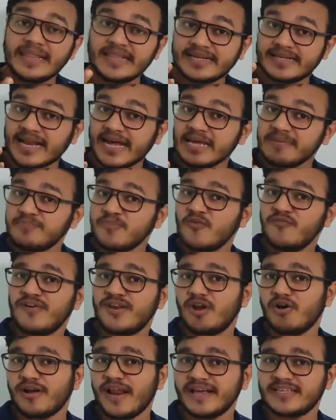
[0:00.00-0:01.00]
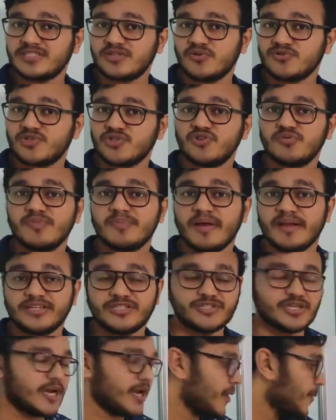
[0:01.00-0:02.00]
The type of phyllotaxy also should be
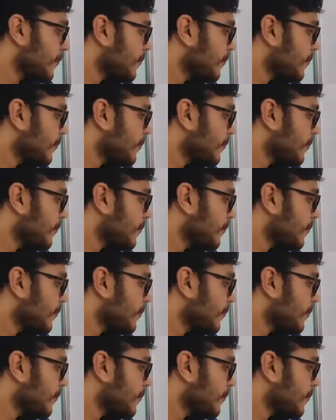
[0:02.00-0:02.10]
mentioned.